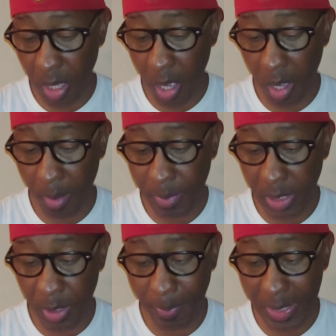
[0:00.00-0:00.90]
Um,
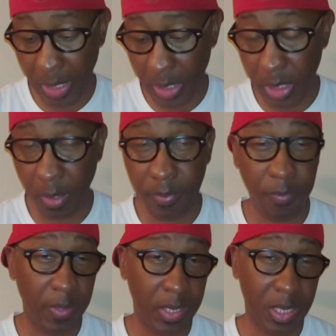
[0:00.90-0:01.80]
she's been taking self
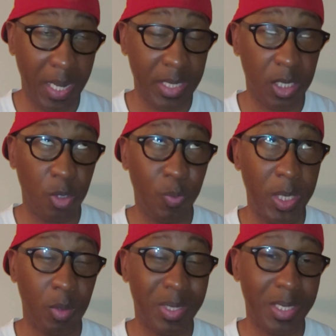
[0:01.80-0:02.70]
defense classes. We
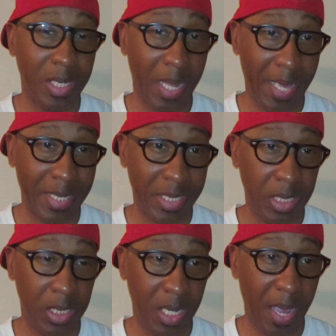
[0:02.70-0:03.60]
know since last
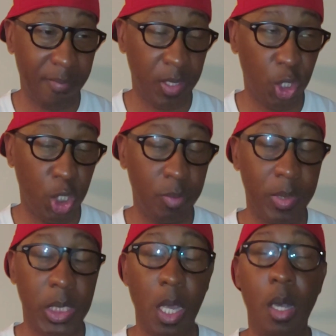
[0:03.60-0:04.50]
season after she
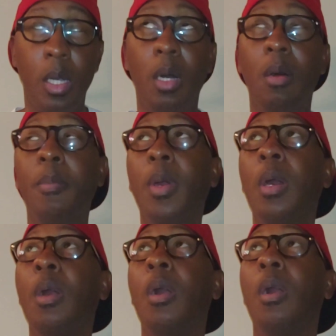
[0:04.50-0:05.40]
was um
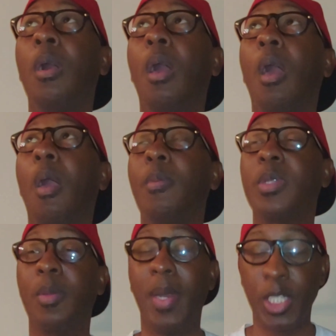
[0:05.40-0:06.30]
um,
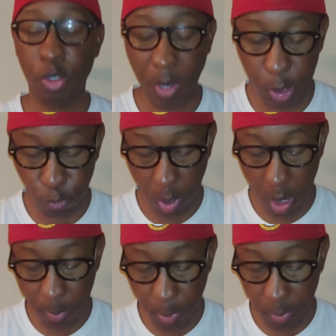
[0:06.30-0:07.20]
somebody tried to
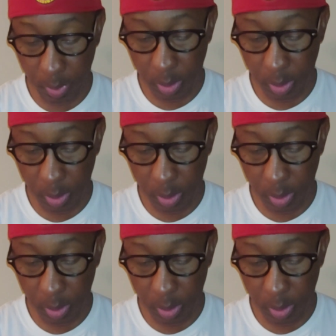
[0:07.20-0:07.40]
rob her and